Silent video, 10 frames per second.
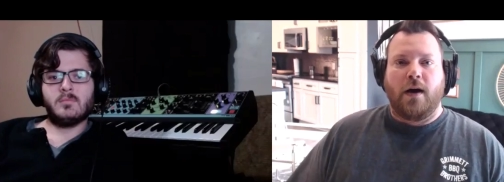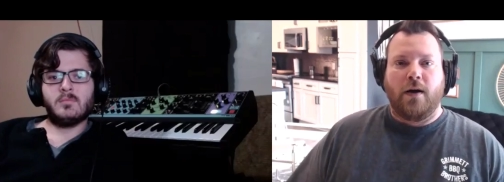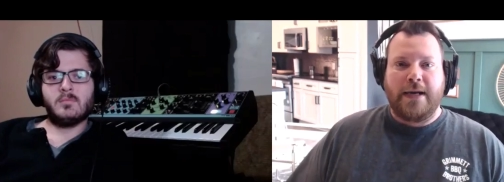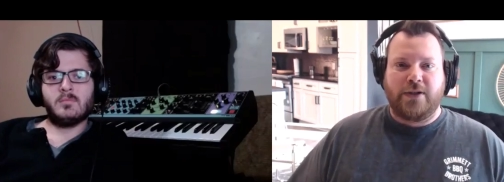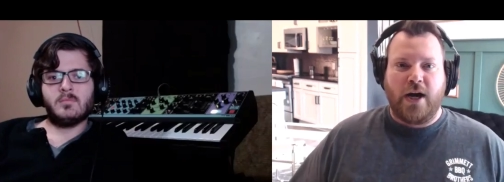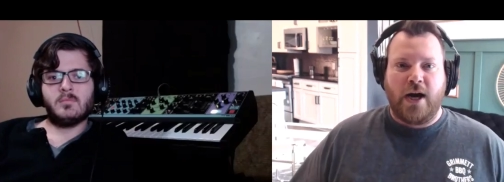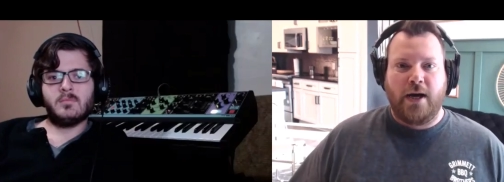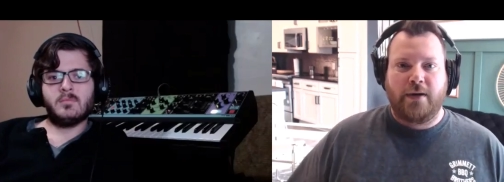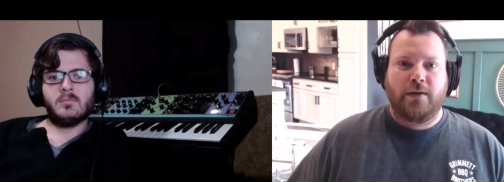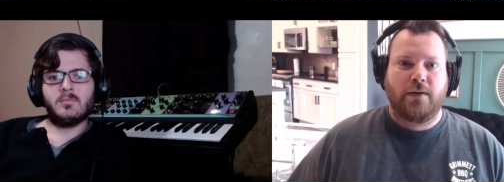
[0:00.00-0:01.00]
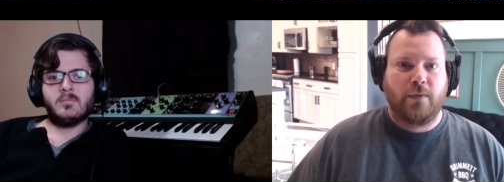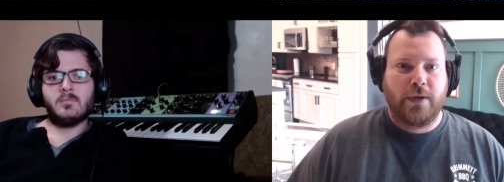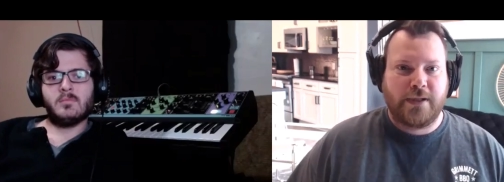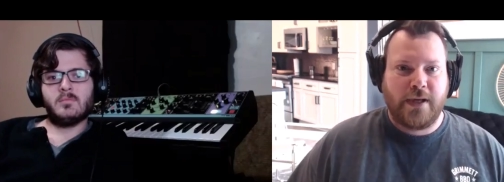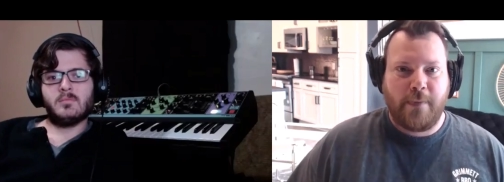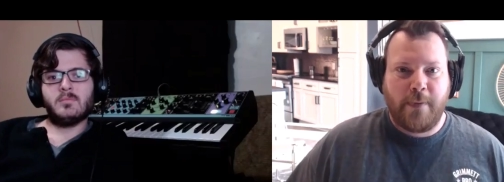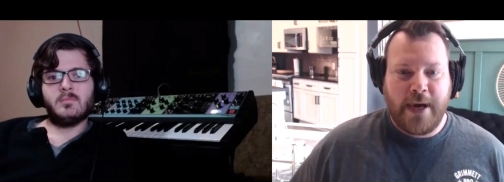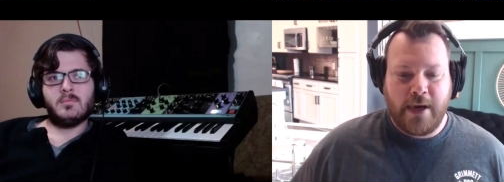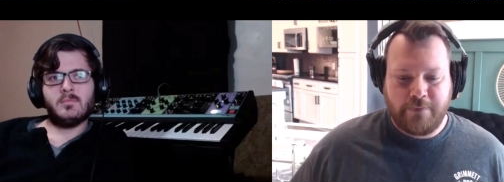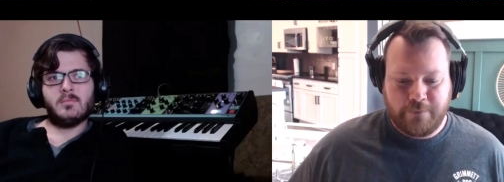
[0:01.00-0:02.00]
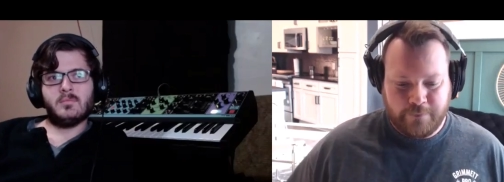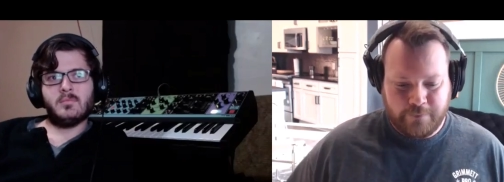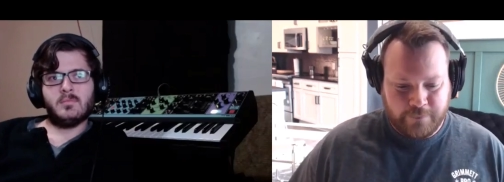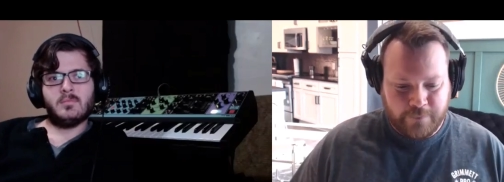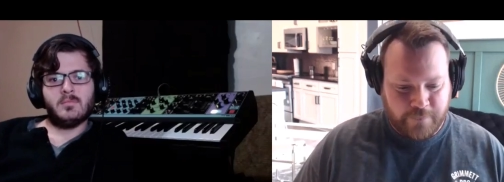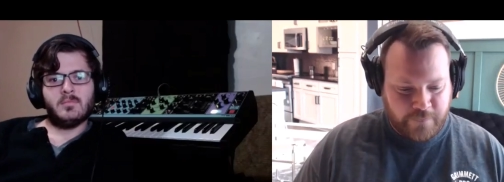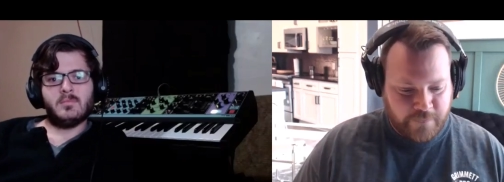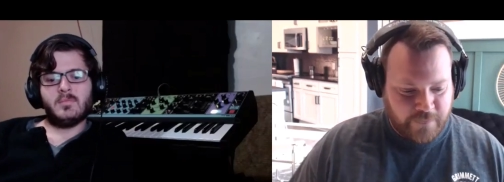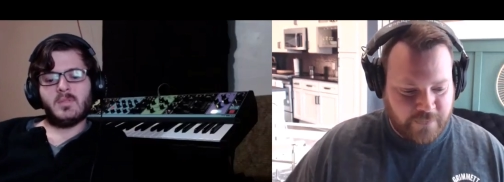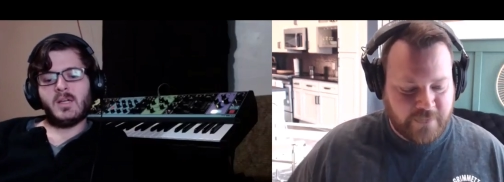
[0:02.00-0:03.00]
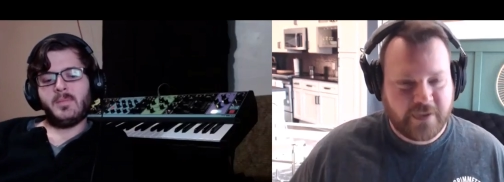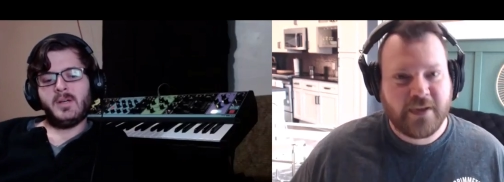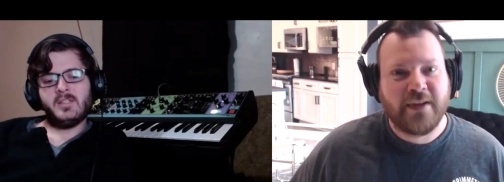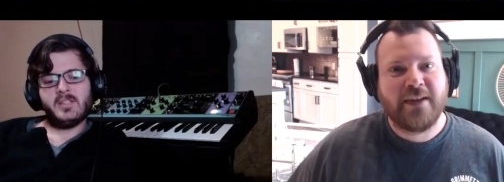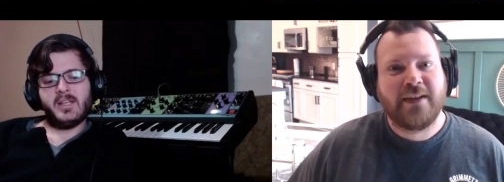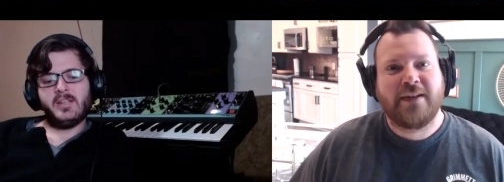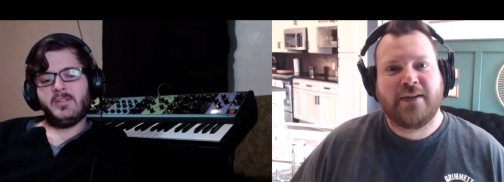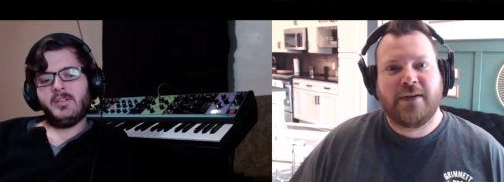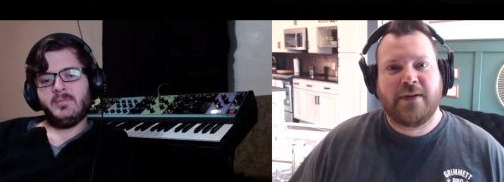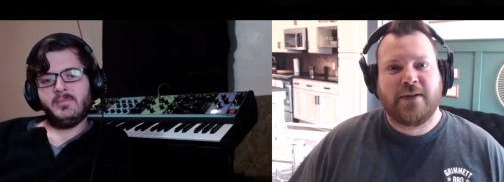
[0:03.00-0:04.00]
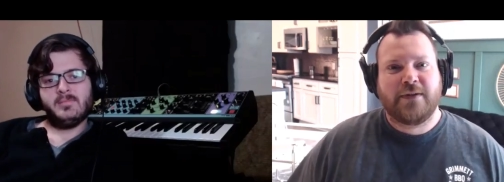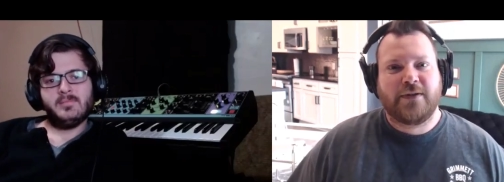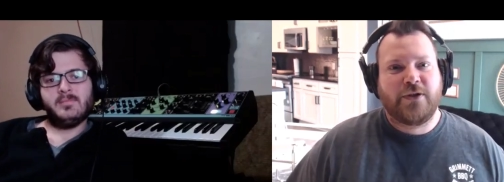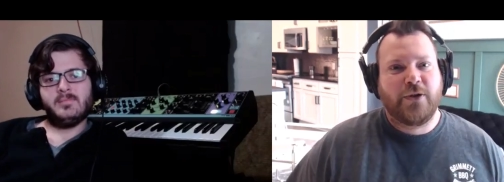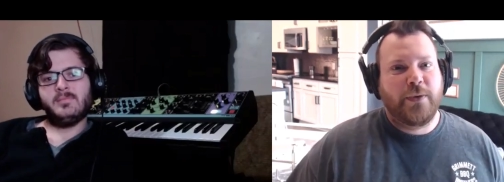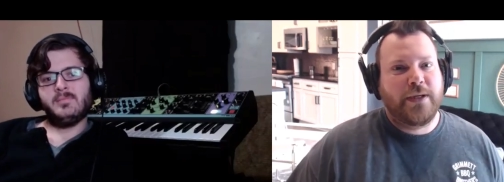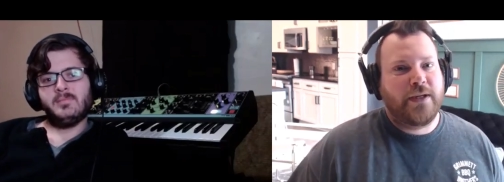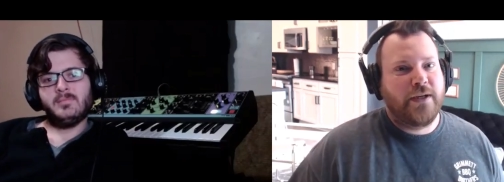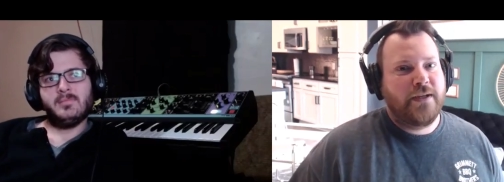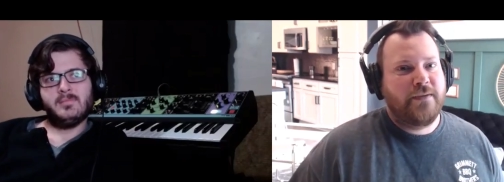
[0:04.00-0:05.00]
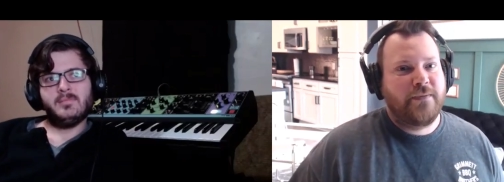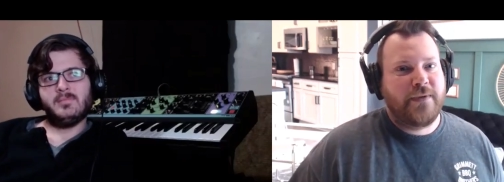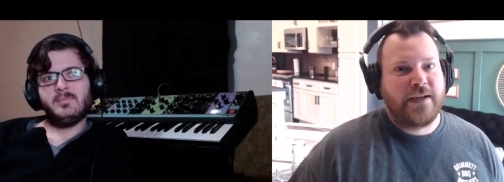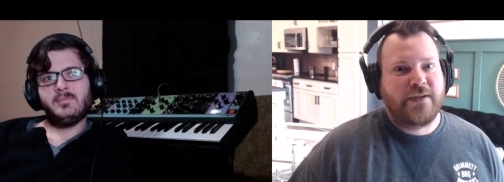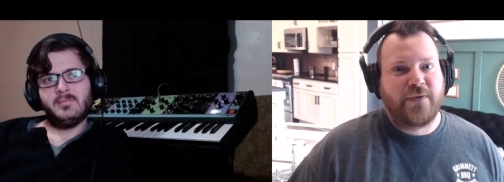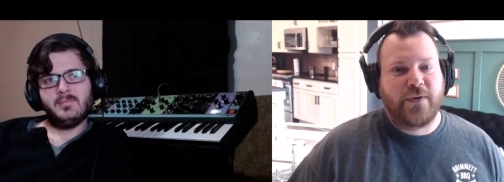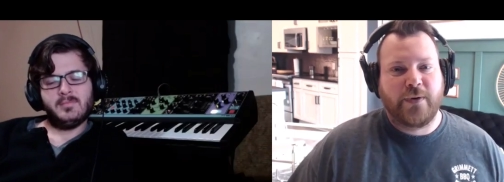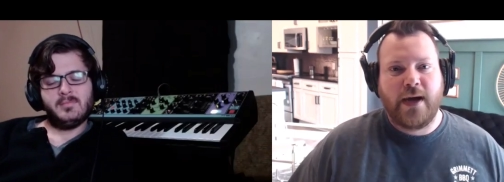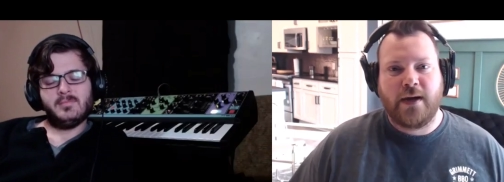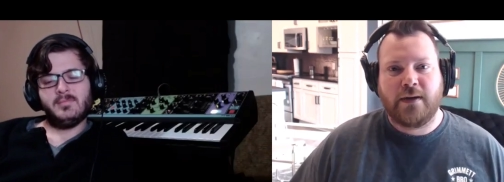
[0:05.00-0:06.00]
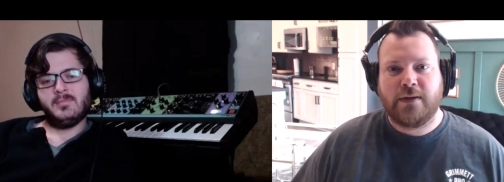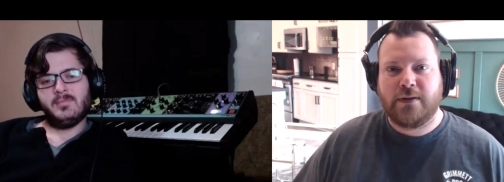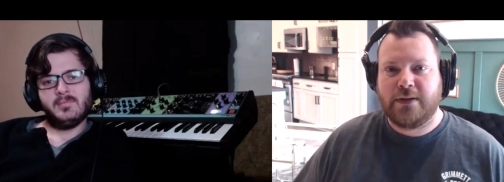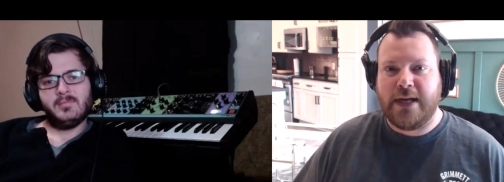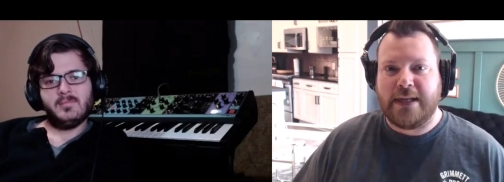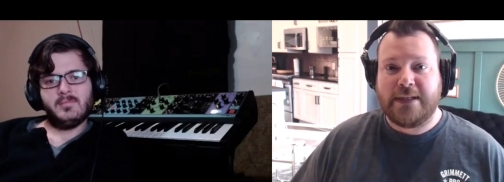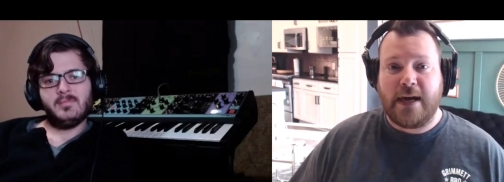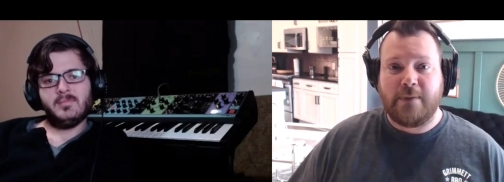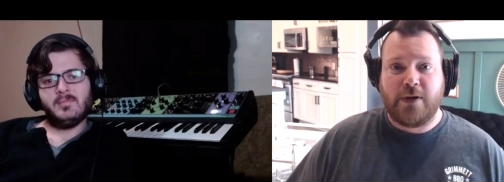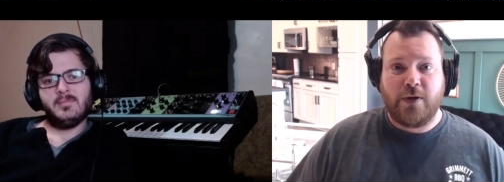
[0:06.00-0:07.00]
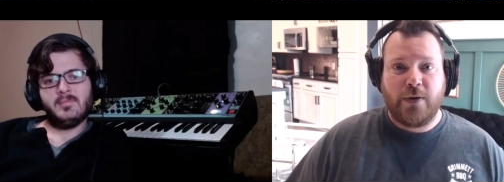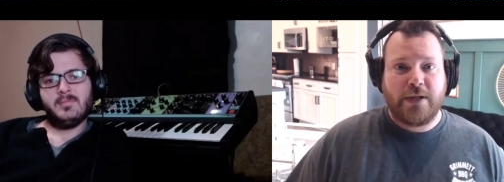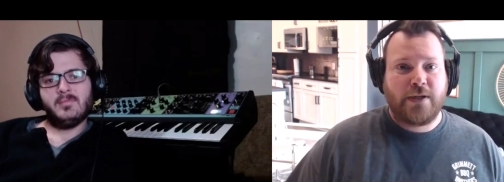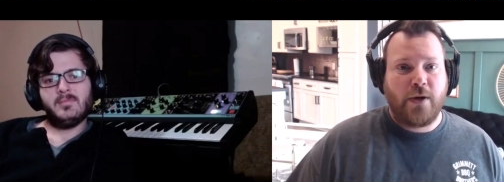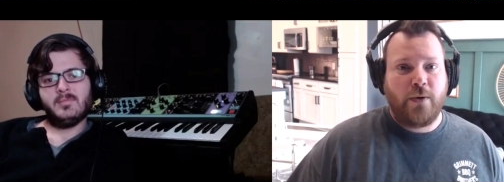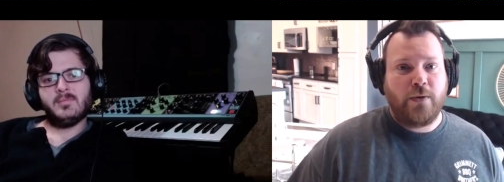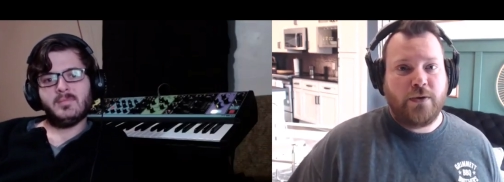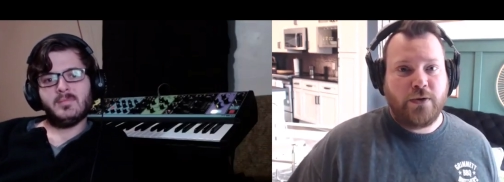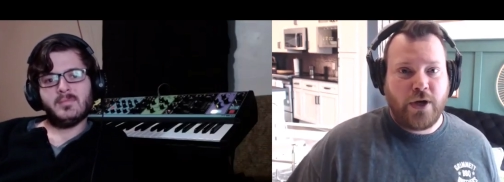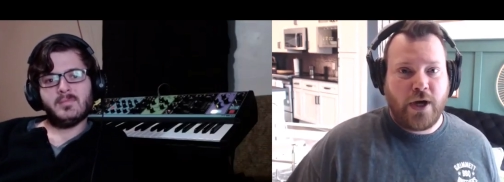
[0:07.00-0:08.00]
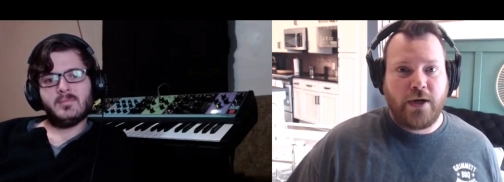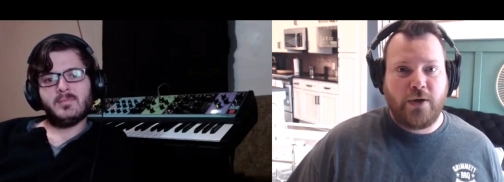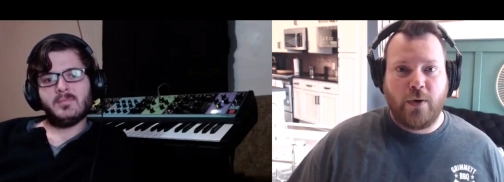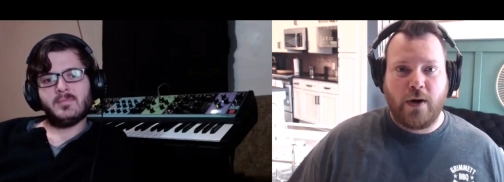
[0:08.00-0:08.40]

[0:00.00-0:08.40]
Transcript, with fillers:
Speaker 1: All right, John, what is up, my man?
Speaker 2: Not much. How you doing?
Speaker 1: Doing good. Thanks for uh, taking the time to do this. So, John, you